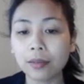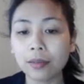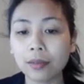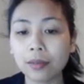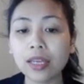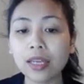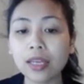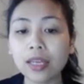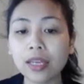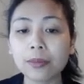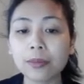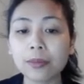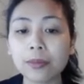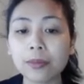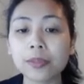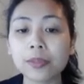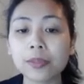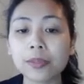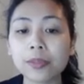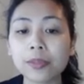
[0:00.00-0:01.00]
B
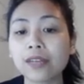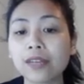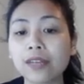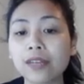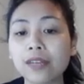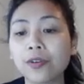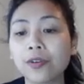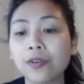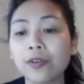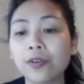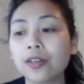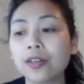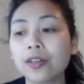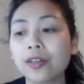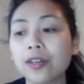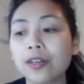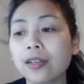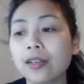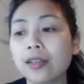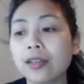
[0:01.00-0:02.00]
represent
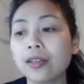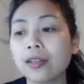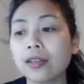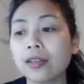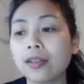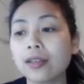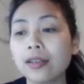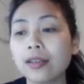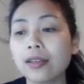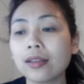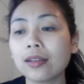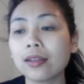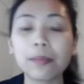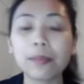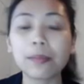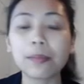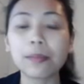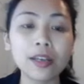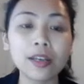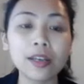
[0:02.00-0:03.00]
for
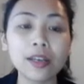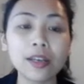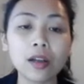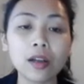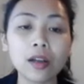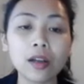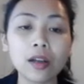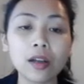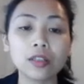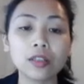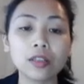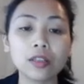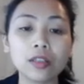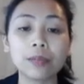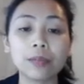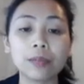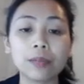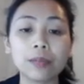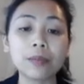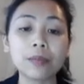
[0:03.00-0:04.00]
light pink color,
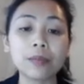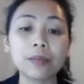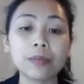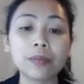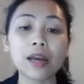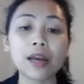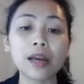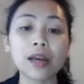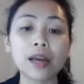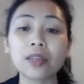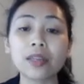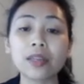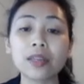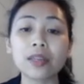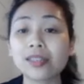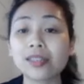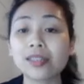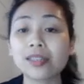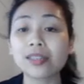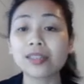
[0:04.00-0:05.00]
and B prime mean
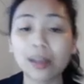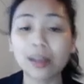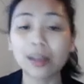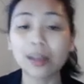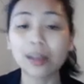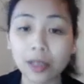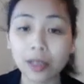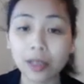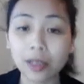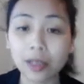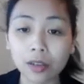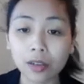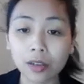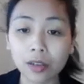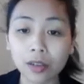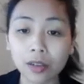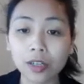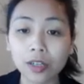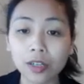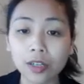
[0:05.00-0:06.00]
doesn't like pink
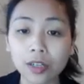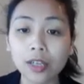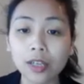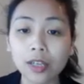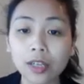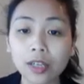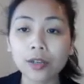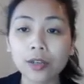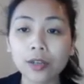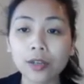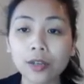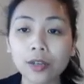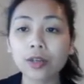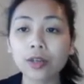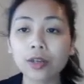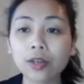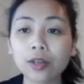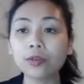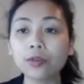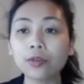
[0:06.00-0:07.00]
color. So
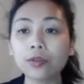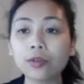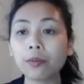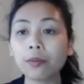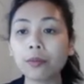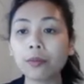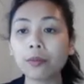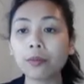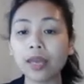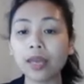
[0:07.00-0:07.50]
the group of